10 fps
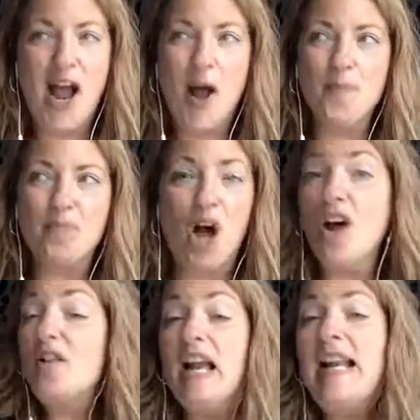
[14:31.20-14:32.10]

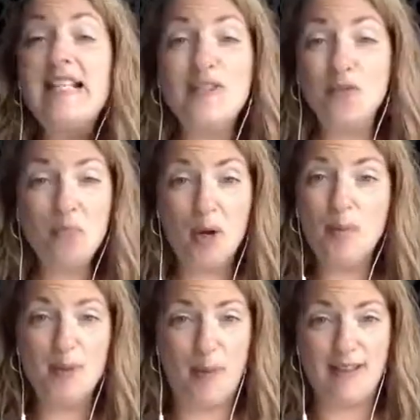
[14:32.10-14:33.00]
At least from my
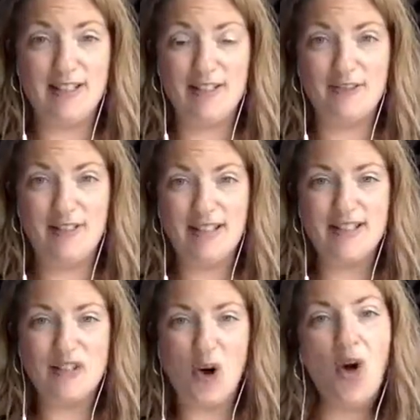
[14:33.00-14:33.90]
perspective,
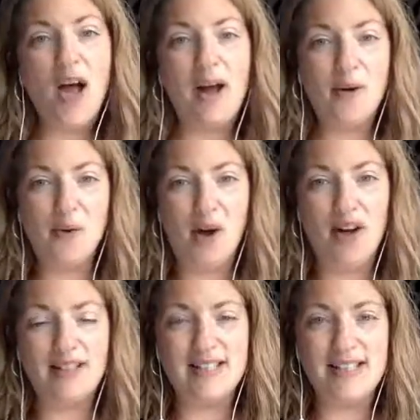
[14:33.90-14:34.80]
that's not how it
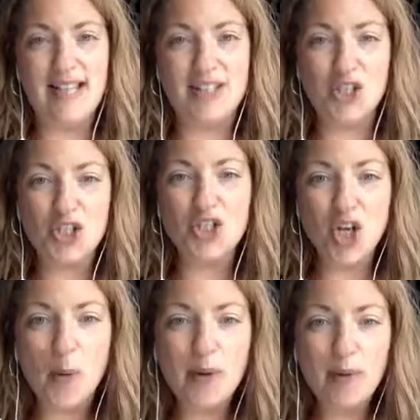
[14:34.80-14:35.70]
works. It's like
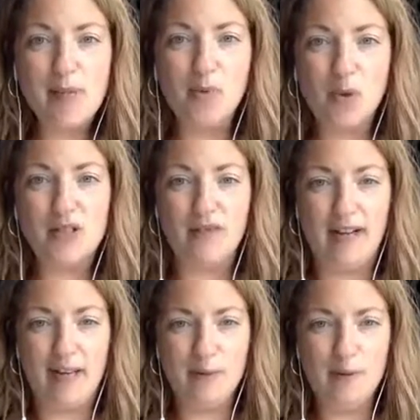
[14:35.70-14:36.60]
showing people what's
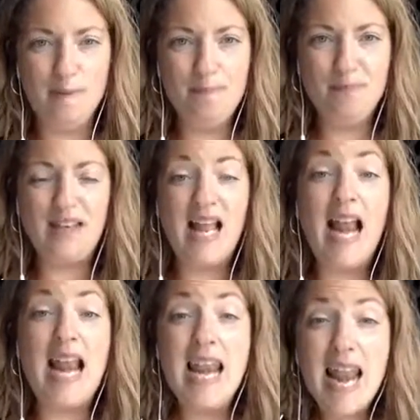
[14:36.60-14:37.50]
available,
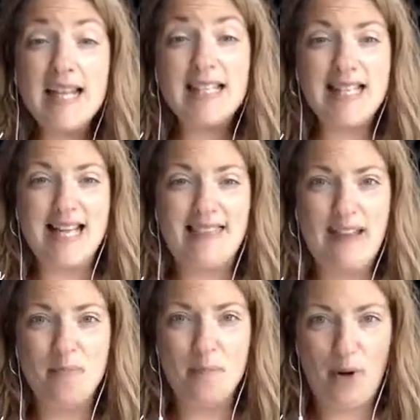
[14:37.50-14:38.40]
letting
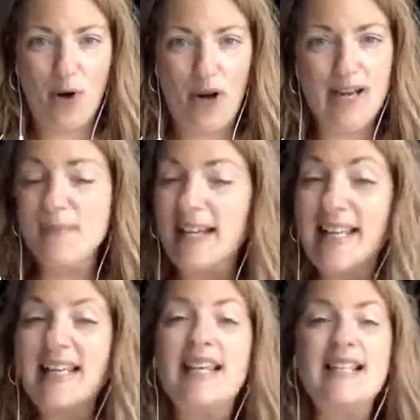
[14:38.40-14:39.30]
them buy,
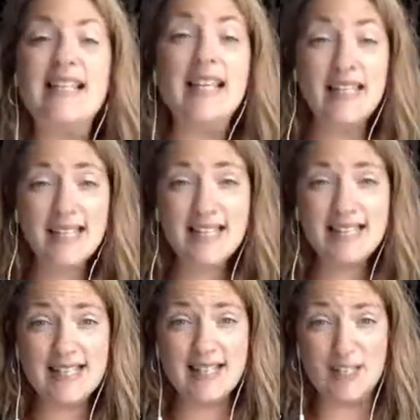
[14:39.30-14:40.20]
making it as
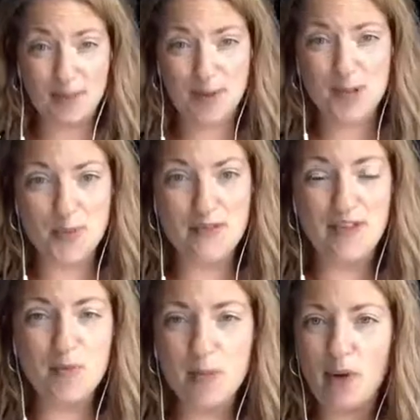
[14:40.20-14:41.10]
easy as possible for
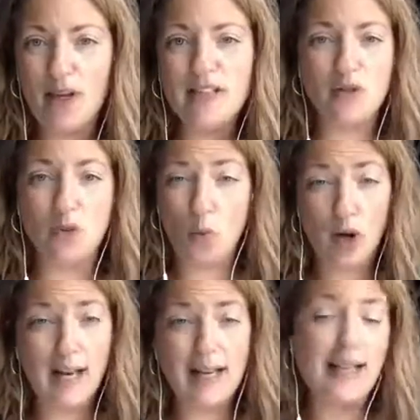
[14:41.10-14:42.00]
them to buy. So the
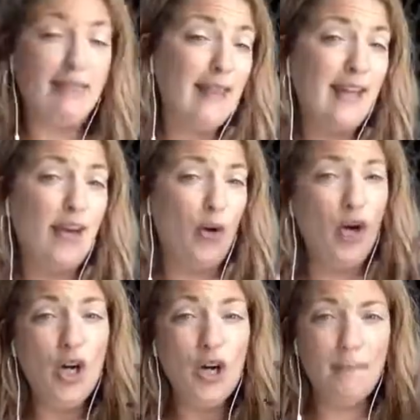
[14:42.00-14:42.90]
one-click thing, or
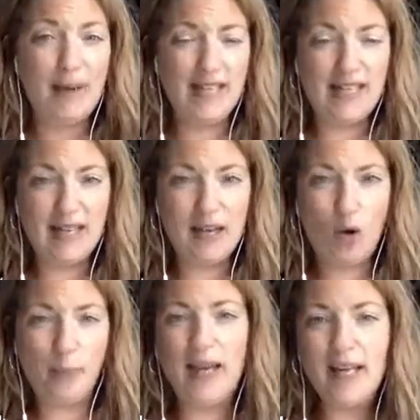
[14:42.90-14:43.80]
making it
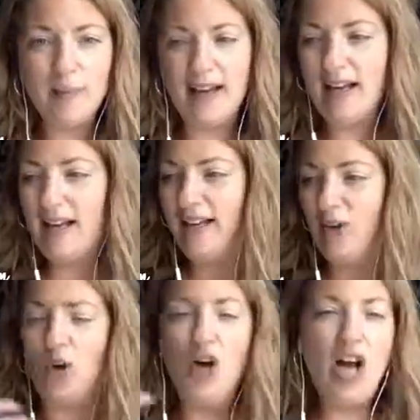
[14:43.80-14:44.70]
on PayPal,
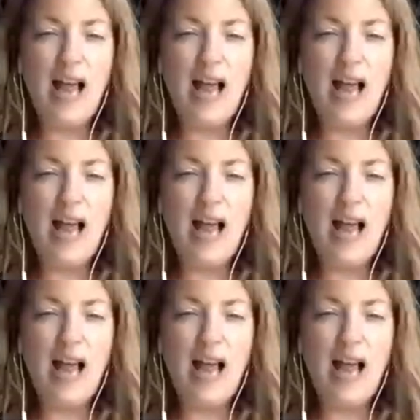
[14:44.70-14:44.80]
or